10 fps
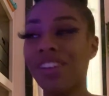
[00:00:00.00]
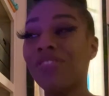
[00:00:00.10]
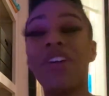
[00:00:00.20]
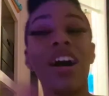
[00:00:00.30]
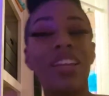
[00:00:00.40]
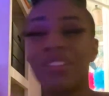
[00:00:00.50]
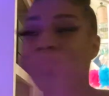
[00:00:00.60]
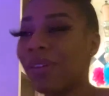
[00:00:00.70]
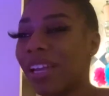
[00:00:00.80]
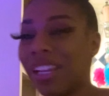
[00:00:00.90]
Fuck the
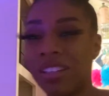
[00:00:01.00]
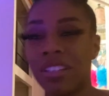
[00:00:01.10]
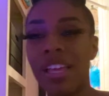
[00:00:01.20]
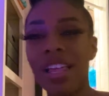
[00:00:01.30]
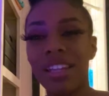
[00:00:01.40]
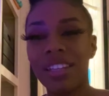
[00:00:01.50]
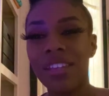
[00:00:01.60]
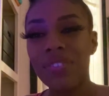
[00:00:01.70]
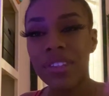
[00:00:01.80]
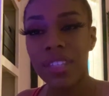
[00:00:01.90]
when.
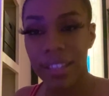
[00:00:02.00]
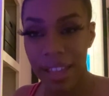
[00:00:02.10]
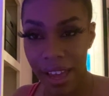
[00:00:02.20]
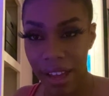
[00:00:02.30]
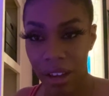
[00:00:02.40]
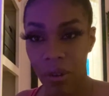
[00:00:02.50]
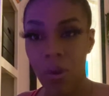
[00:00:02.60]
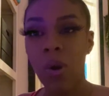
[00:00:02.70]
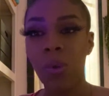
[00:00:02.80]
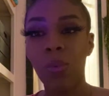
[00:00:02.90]
Live in the now.
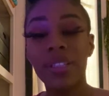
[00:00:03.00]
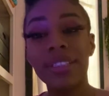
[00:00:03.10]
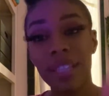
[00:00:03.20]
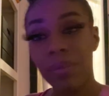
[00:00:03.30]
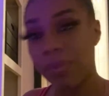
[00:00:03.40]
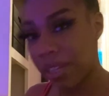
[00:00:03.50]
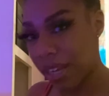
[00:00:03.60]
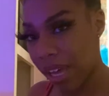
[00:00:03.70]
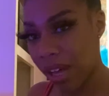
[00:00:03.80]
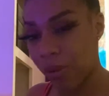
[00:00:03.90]
What's up with
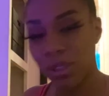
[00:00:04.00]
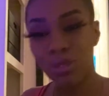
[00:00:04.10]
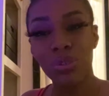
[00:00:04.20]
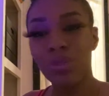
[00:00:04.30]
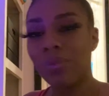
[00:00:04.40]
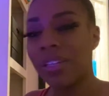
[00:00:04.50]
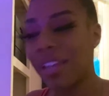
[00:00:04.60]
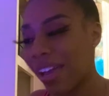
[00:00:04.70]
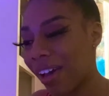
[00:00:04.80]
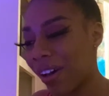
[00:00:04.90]
now? What you doing
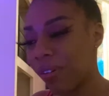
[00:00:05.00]
now?